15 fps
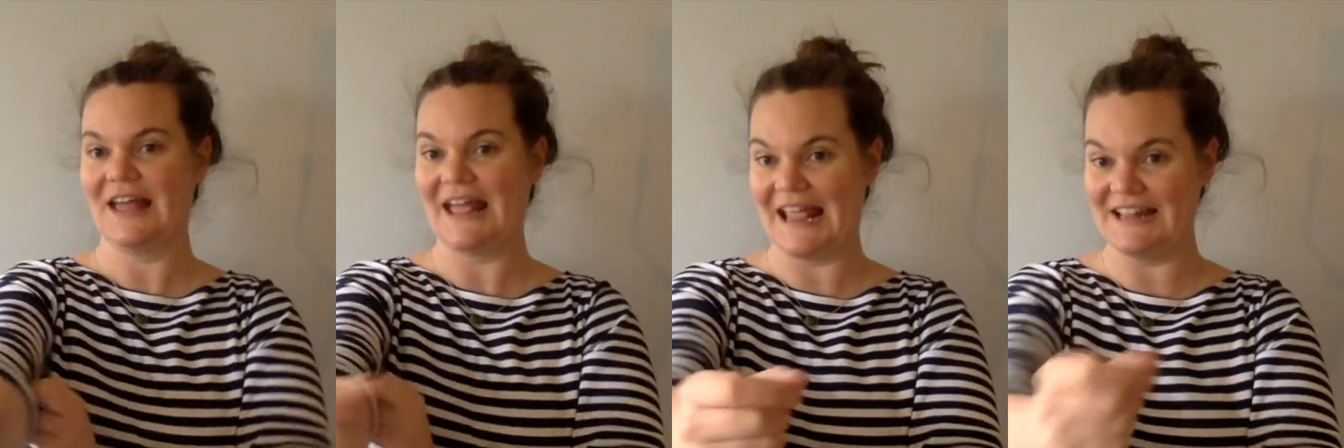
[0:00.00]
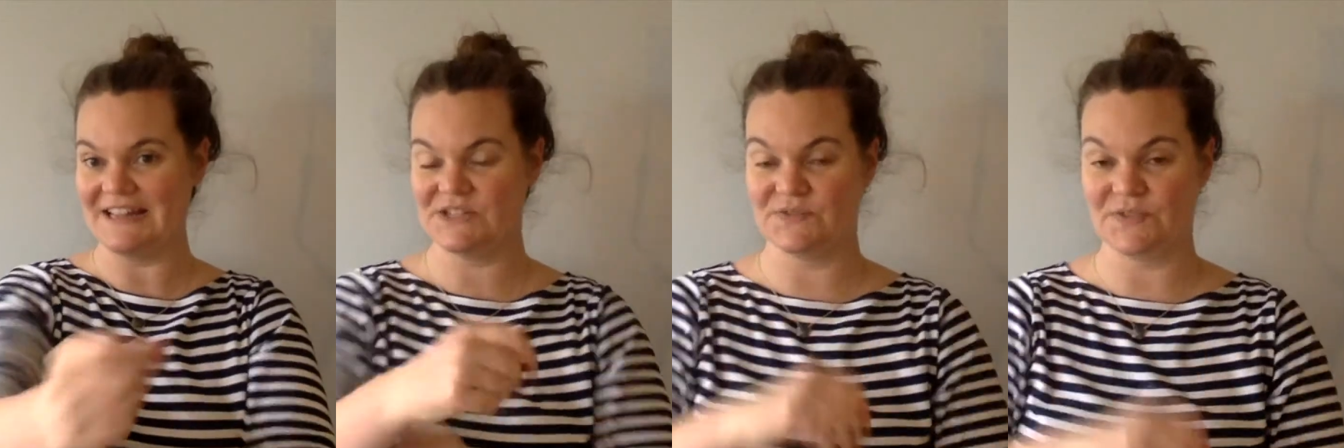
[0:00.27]

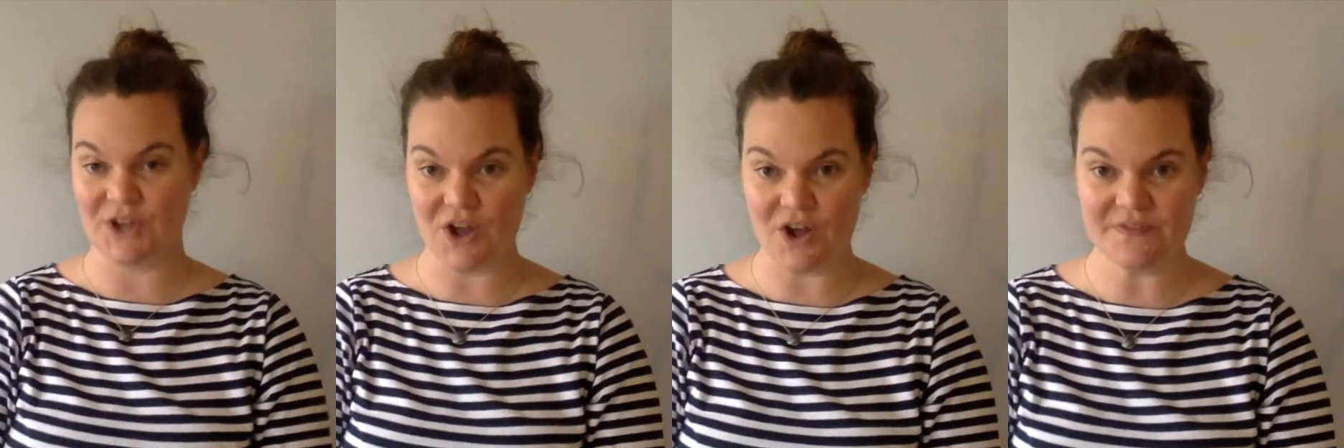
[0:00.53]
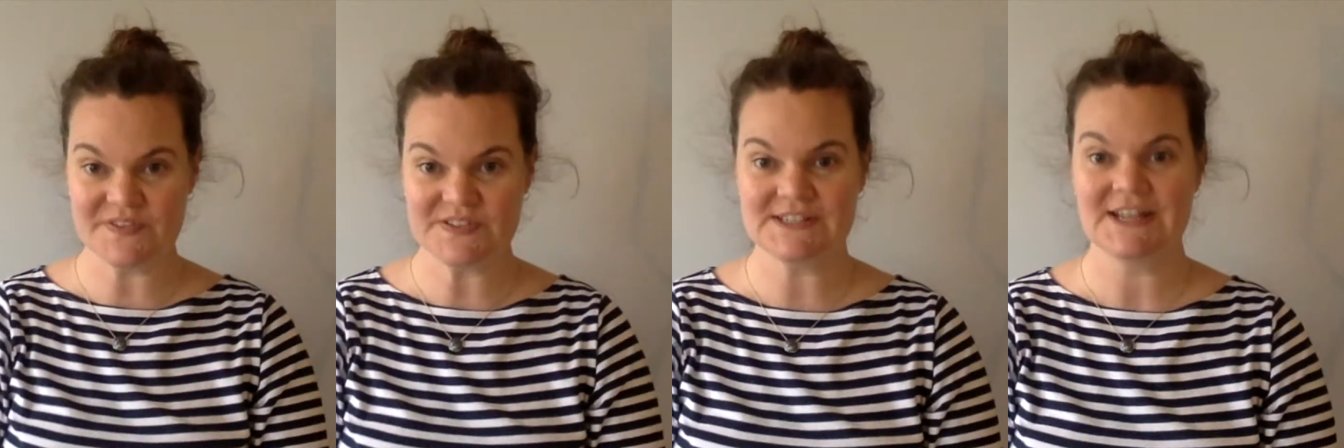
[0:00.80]
ends of the
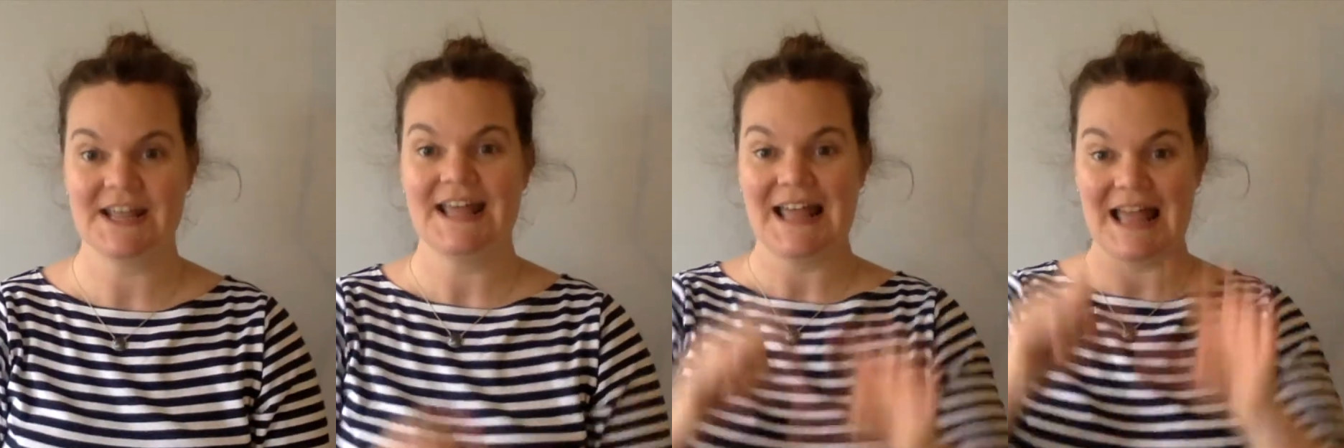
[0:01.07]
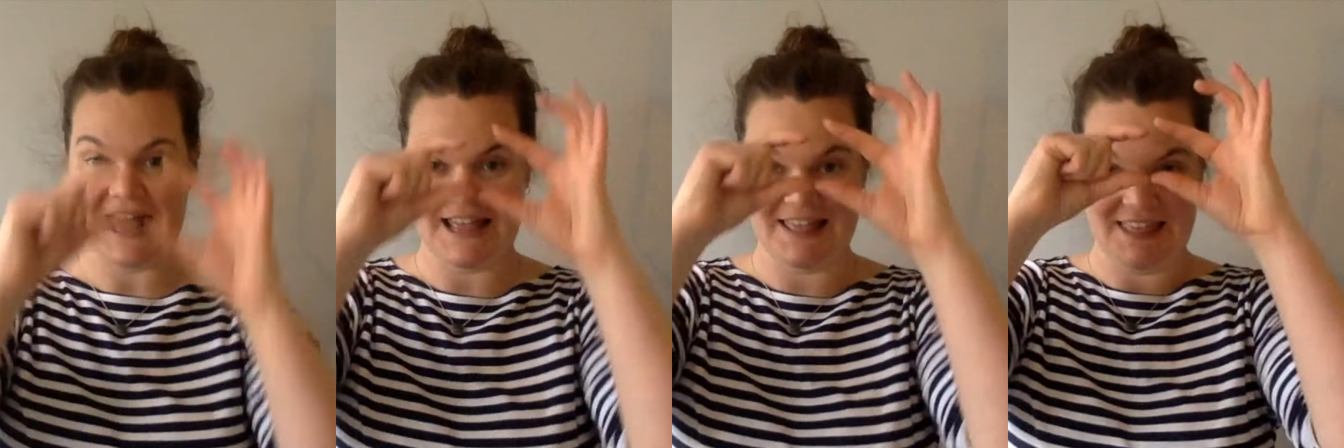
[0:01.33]
cuffs
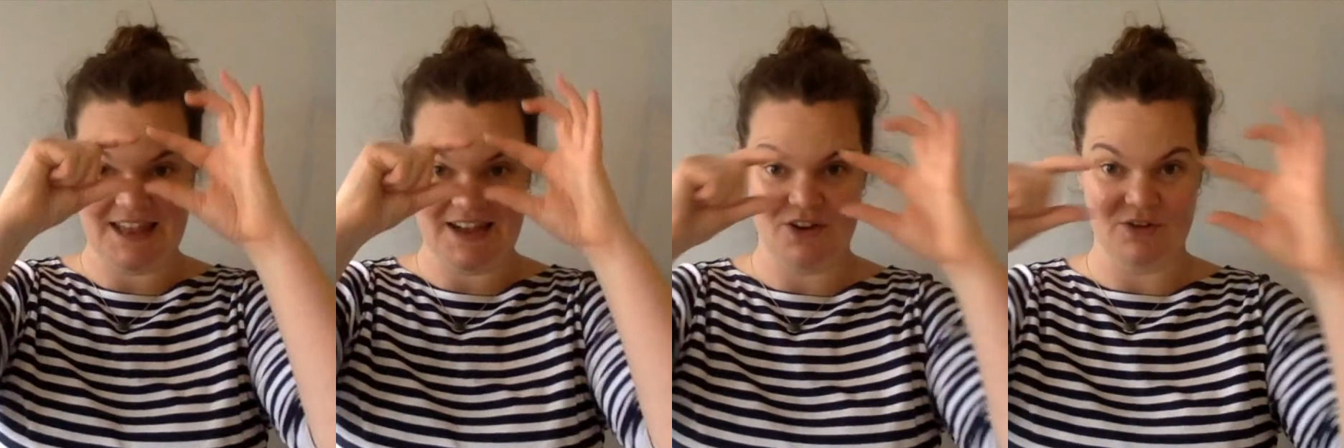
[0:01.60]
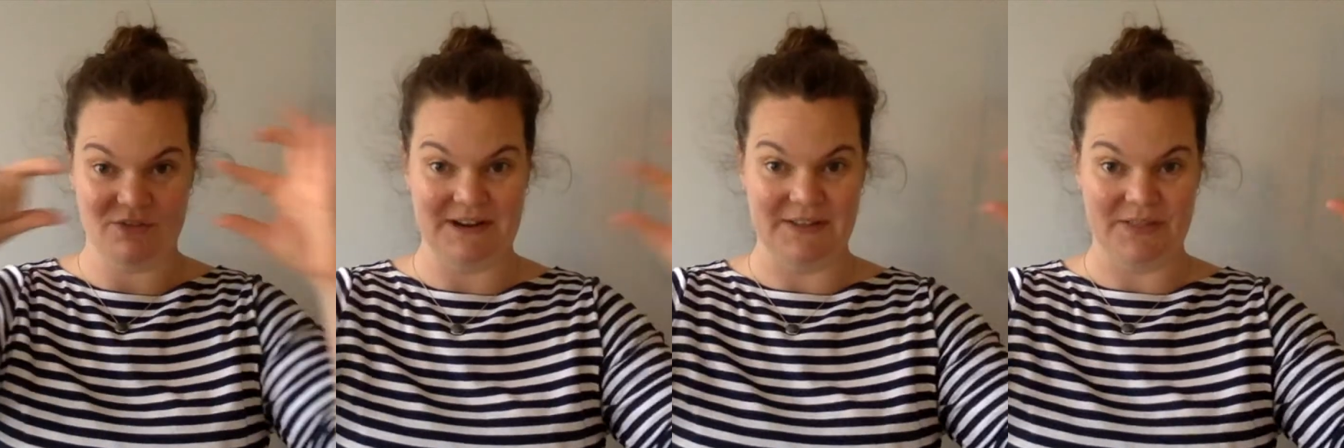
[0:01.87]
and then
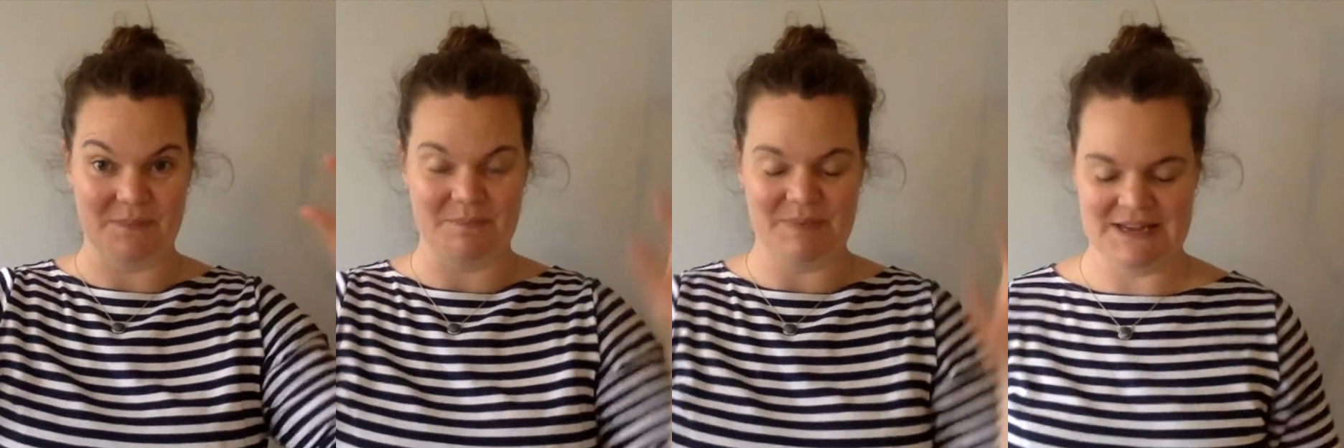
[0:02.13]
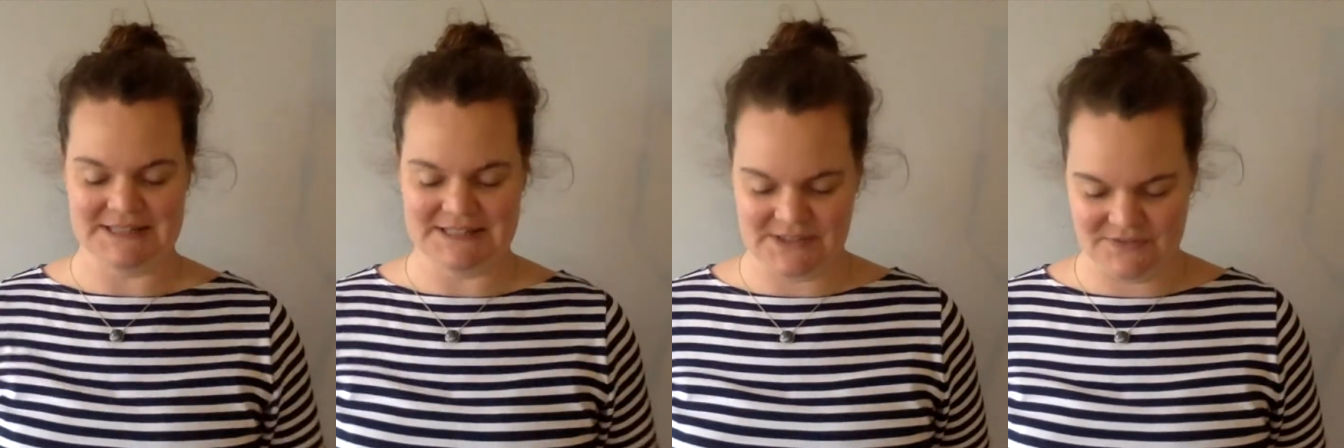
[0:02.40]
around the
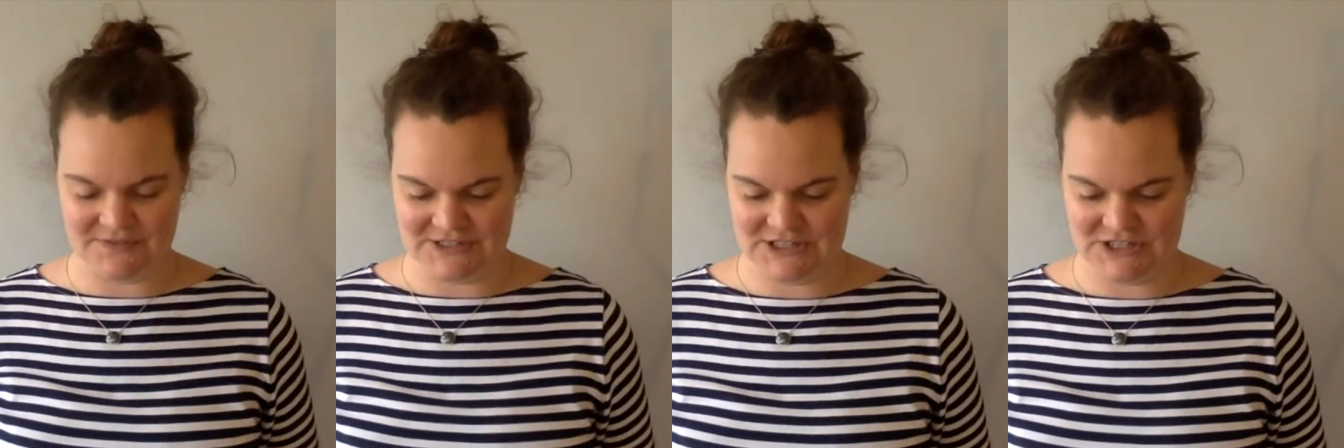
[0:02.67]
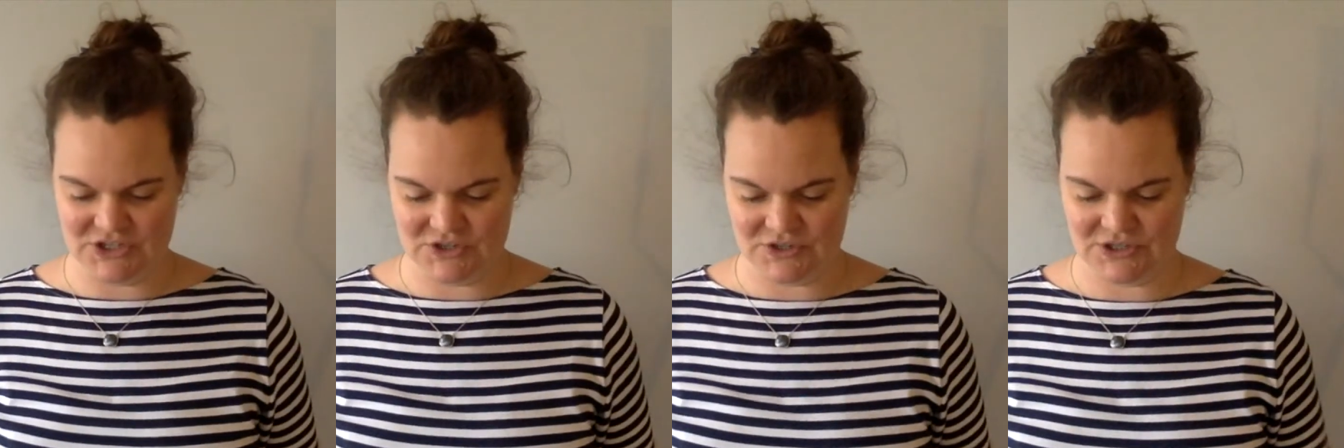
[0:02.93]
base of the
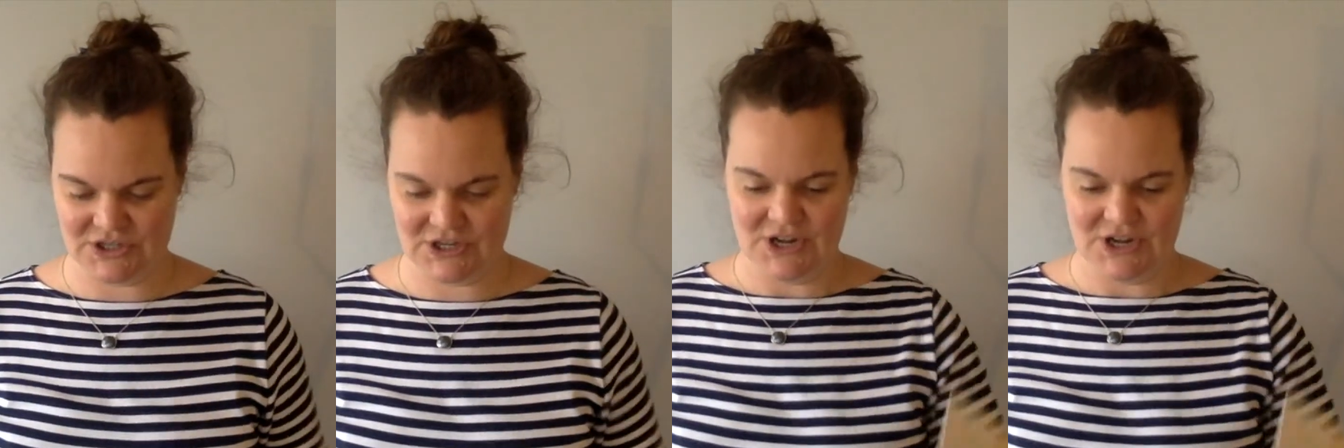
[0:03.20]
t-shirt.